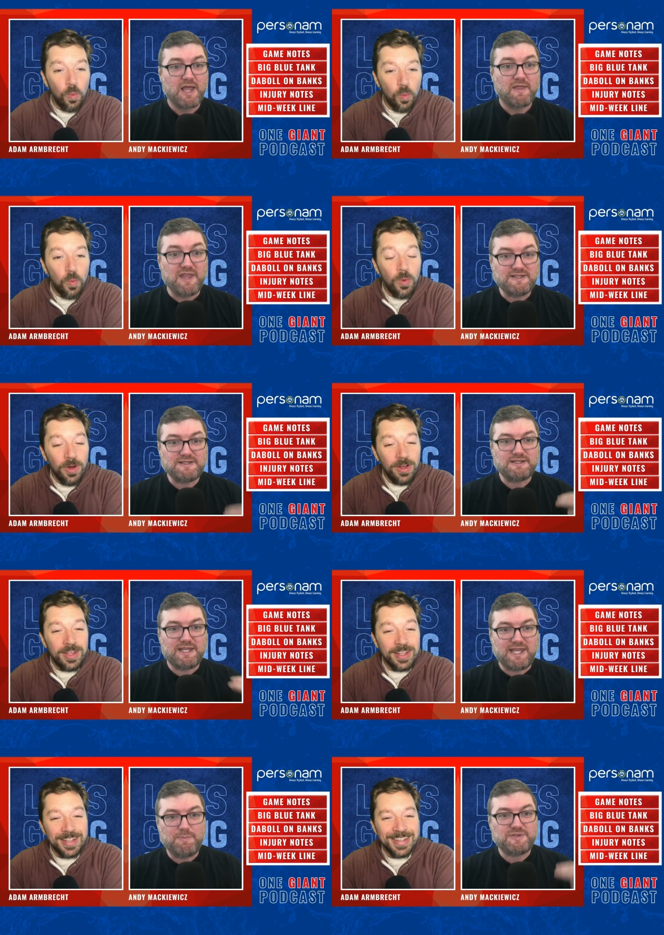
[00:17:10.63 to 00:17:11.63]
Speaker 1: this
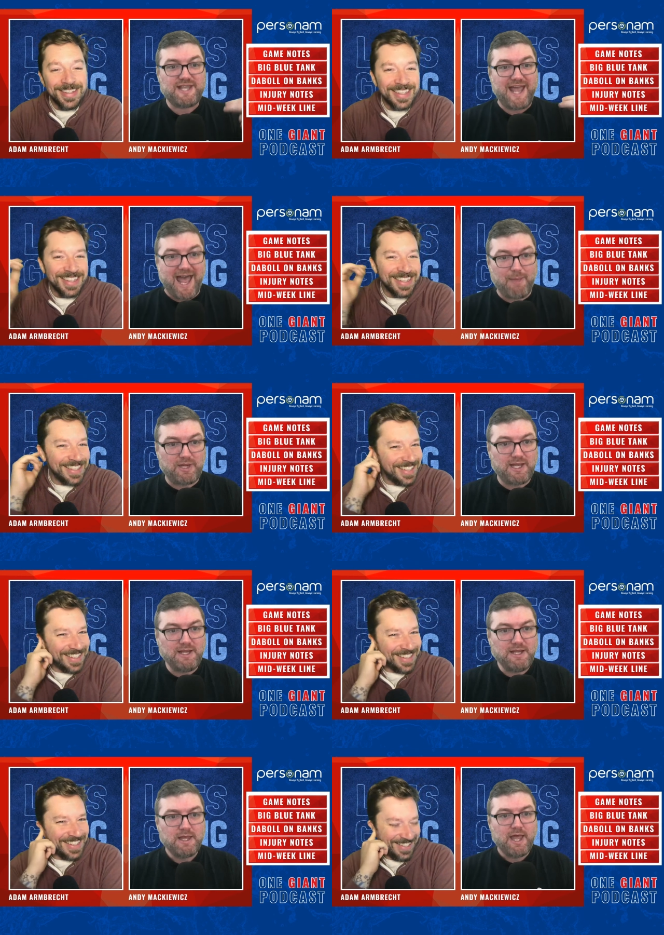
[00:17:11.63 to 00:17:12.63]
keeps
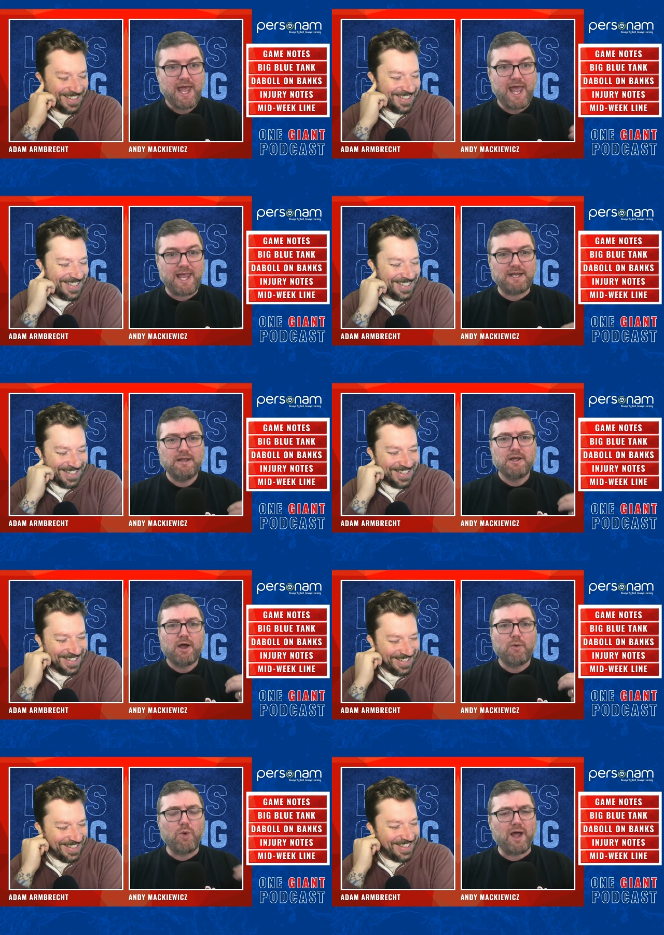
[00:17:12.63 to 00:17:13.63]
happening. And
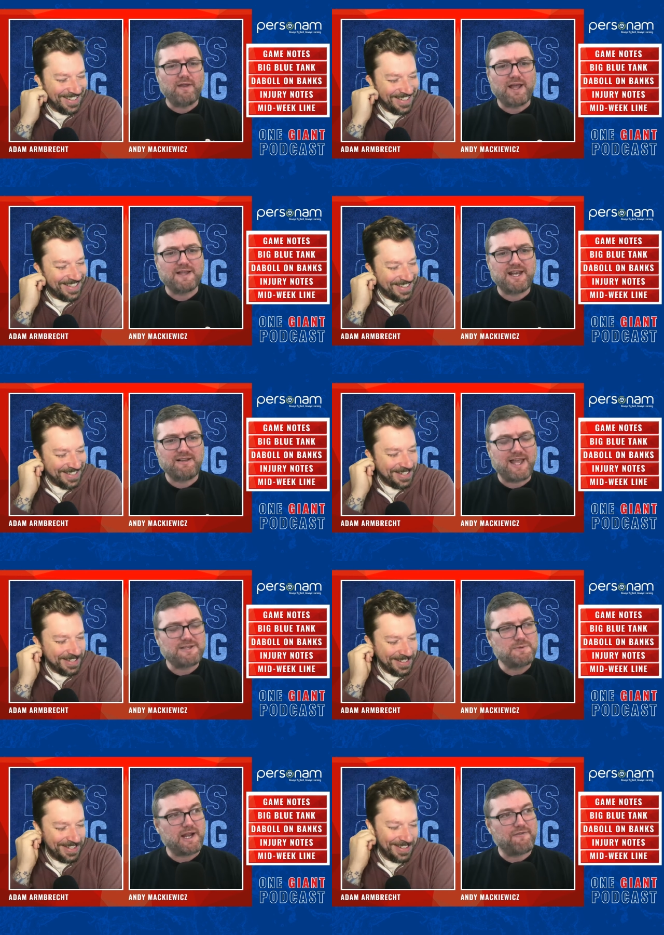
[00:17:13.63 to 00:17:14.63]
I said it
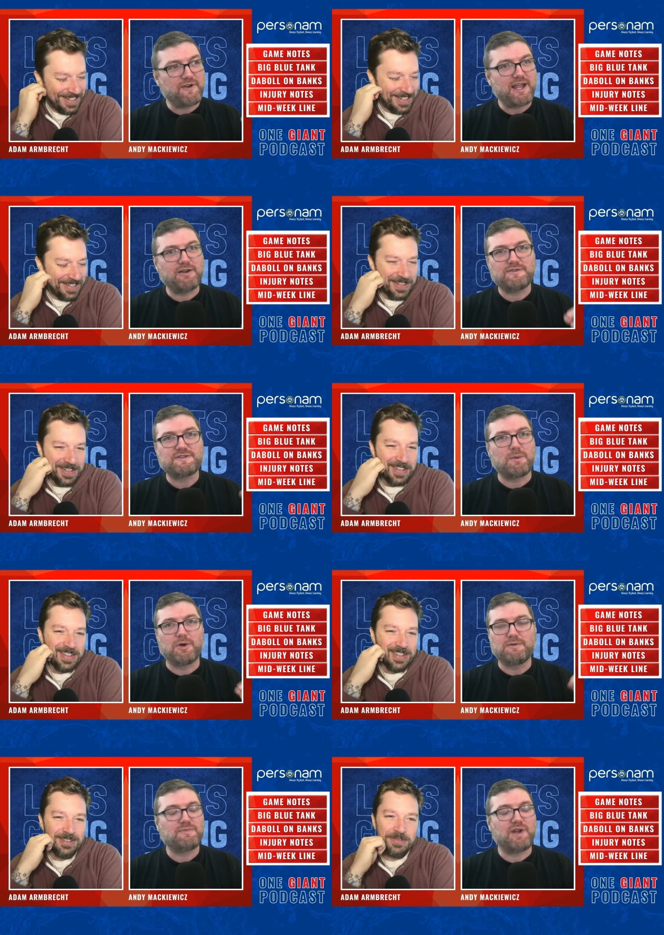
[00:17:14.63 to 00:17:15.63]
last week. I forget
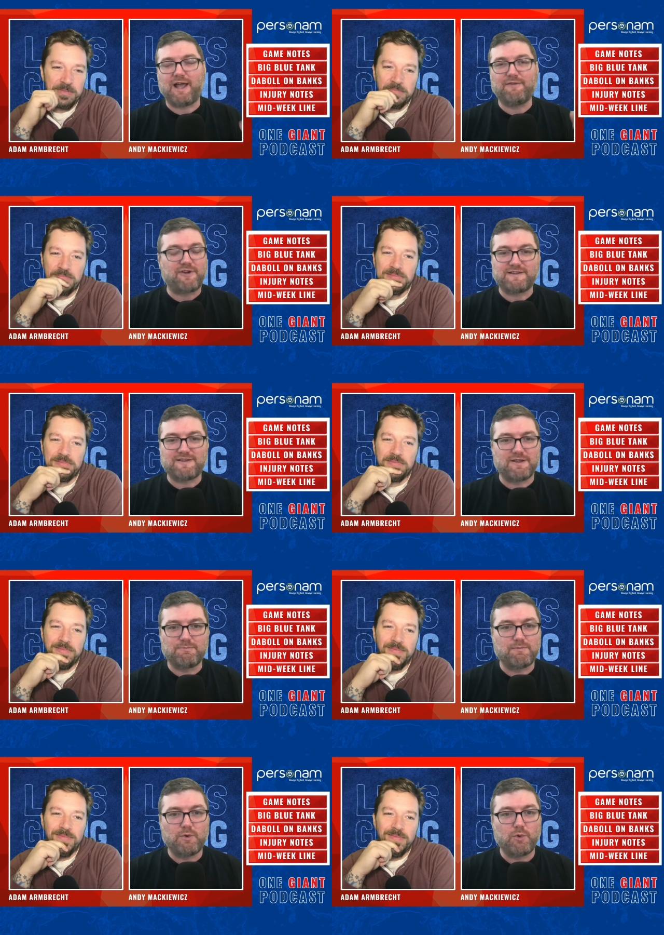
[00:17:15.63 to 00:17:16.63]
someone, I forgot to
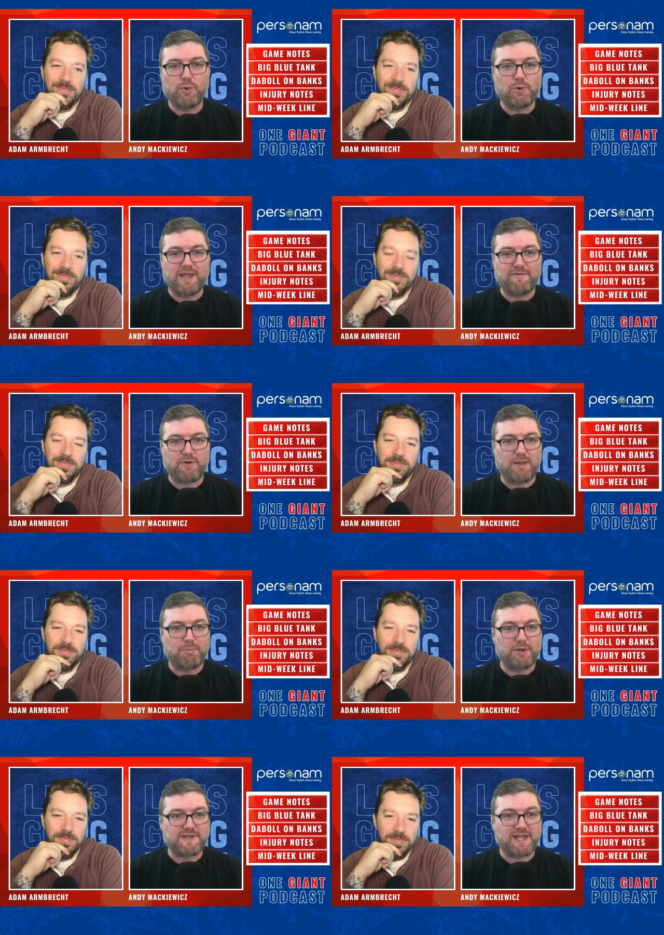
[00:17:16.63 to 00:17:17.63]
who gave credit,
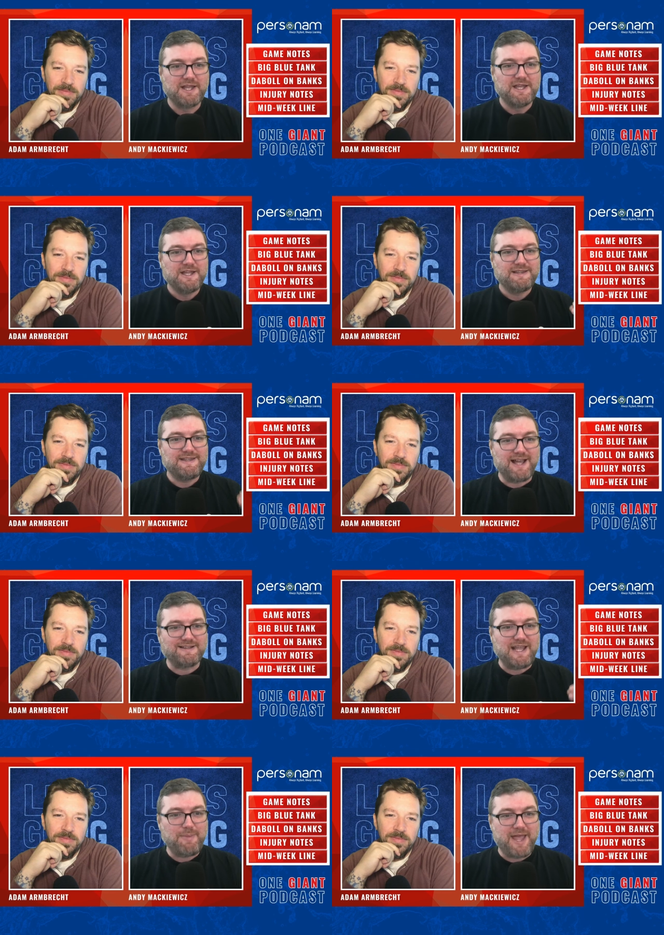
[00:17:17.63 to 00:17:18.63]
but it's like
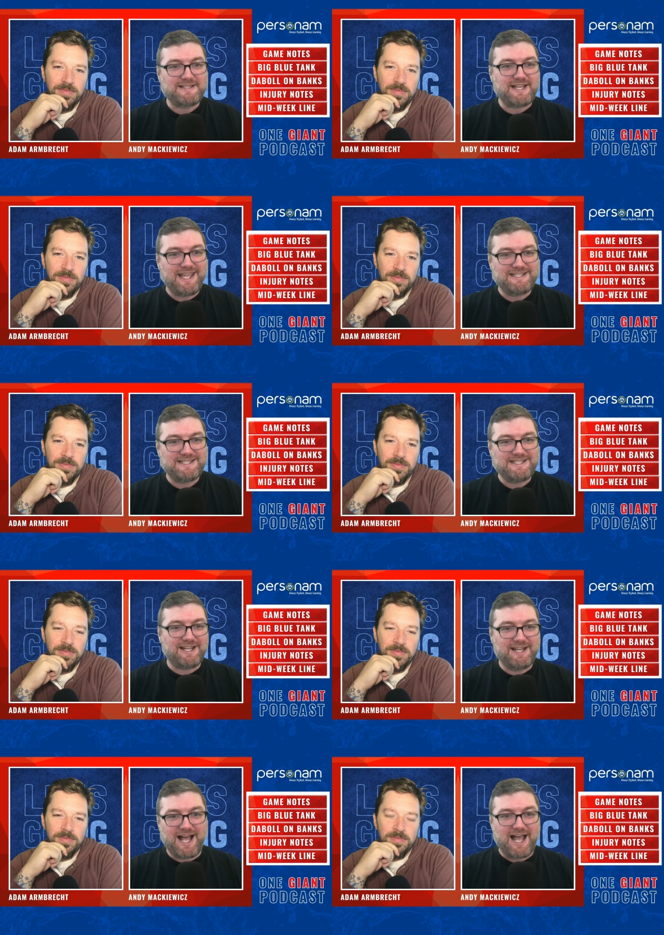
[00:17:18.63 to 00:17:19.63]
Deonte Banks isn't the
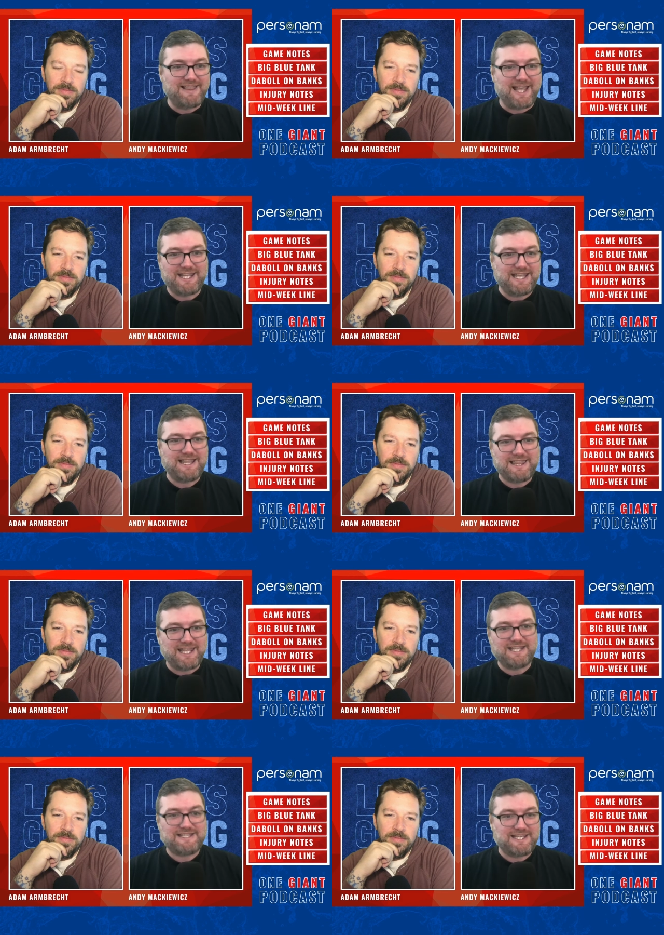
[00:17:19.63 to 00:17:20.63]
guy that he
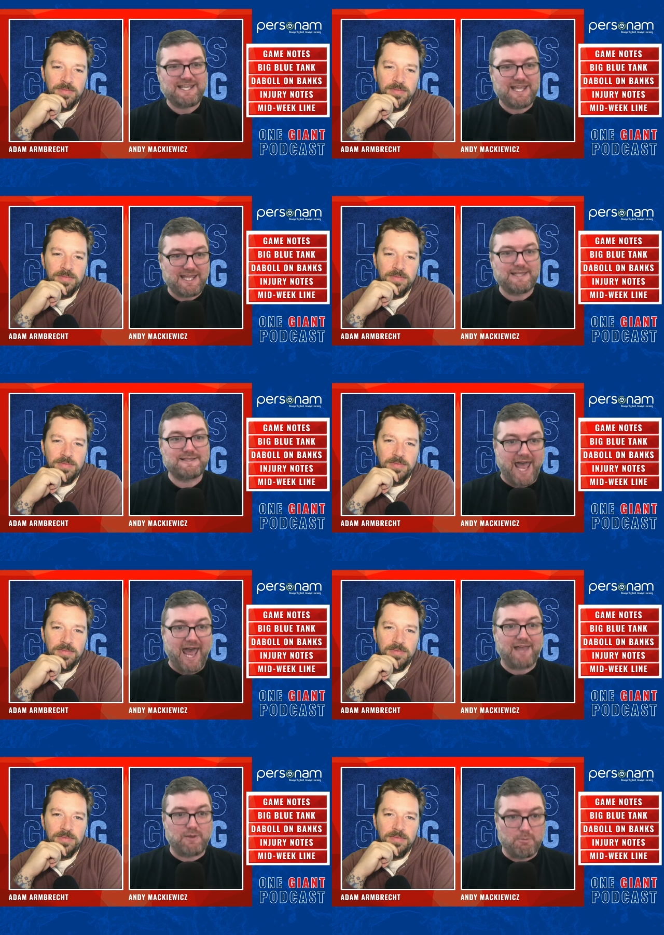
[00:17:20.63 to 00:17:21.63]
thinks he is
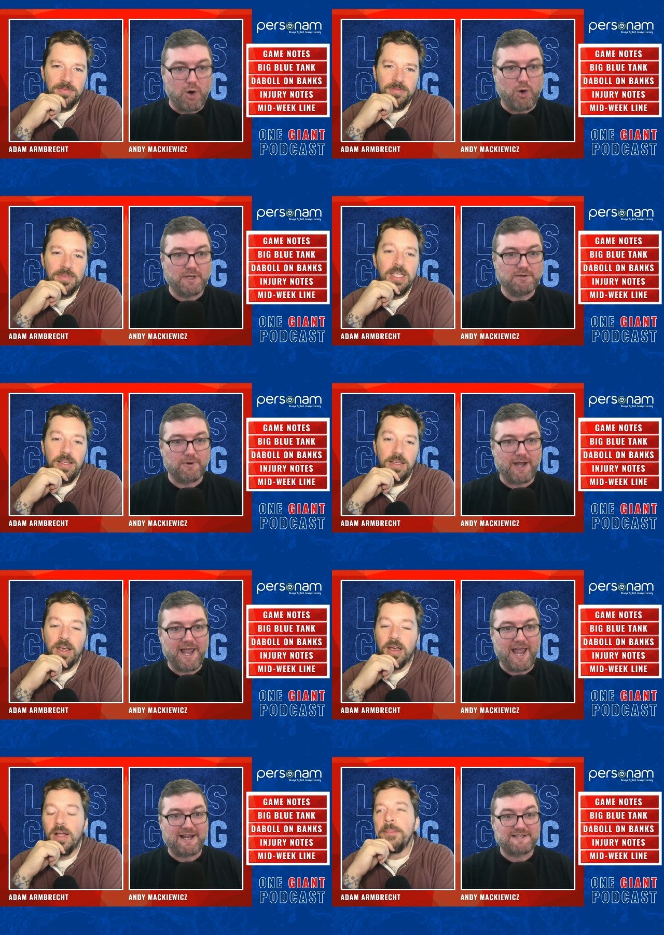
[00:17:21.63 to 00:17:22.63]
at the moment, right?
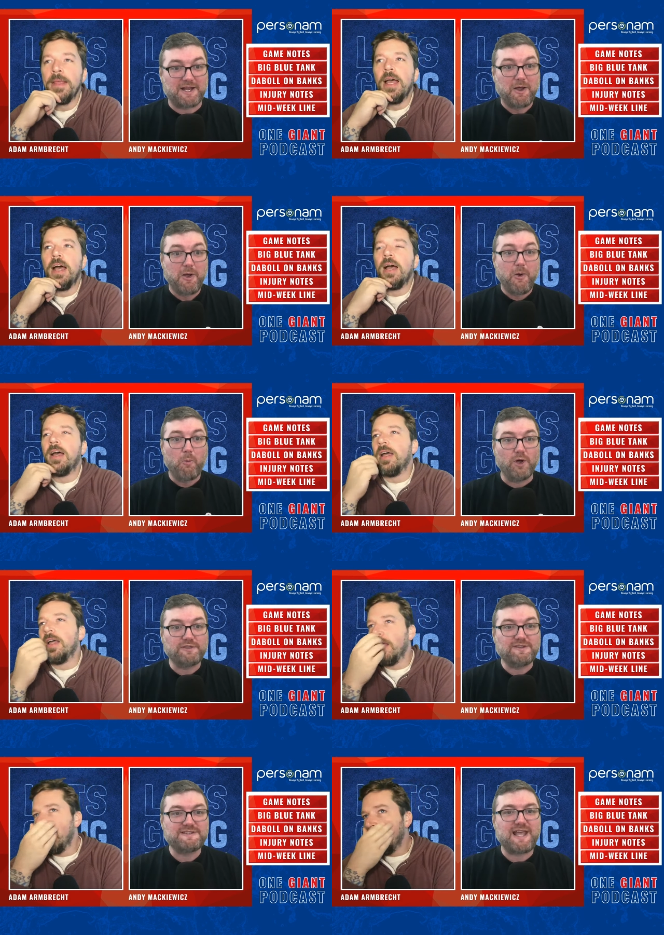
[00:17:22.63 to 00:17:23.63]
Yeah. And it's like,
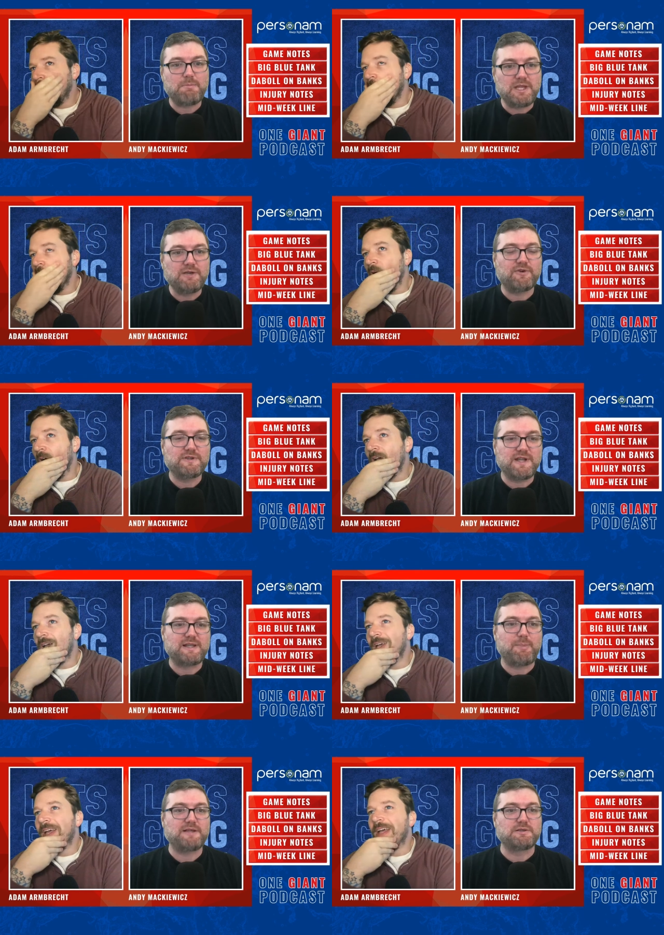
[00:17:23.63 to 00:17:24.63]
what does that mean for
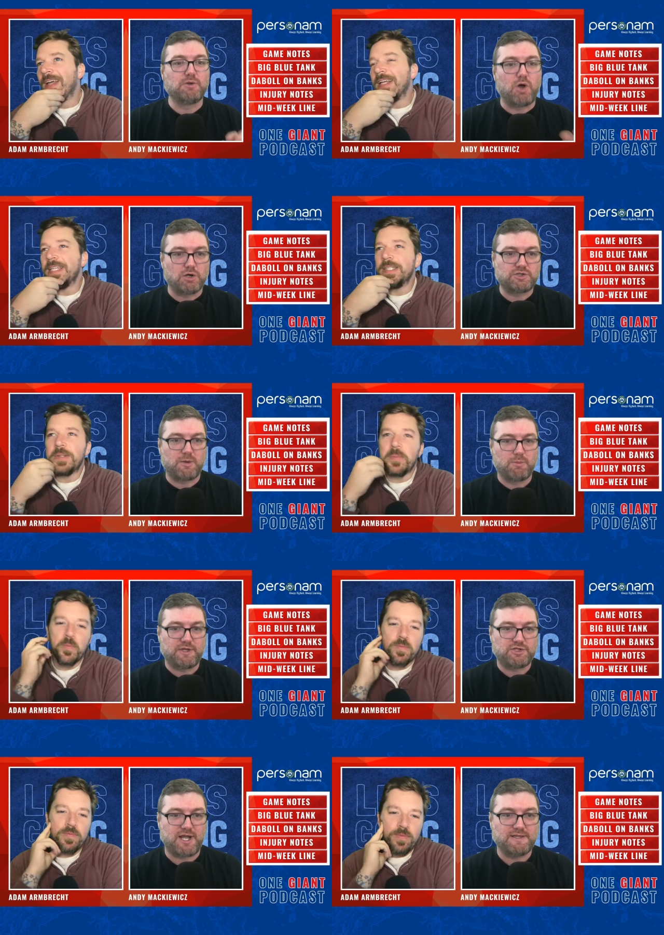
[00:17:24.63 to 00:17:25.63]
Deonte Banks long-term with
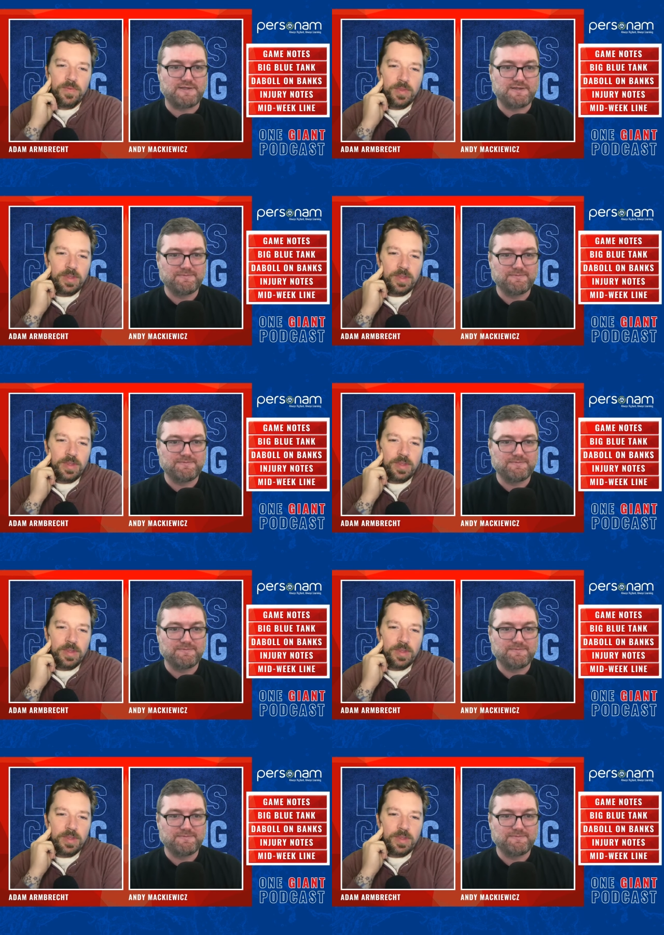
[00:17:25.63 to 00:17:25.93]
the Giants?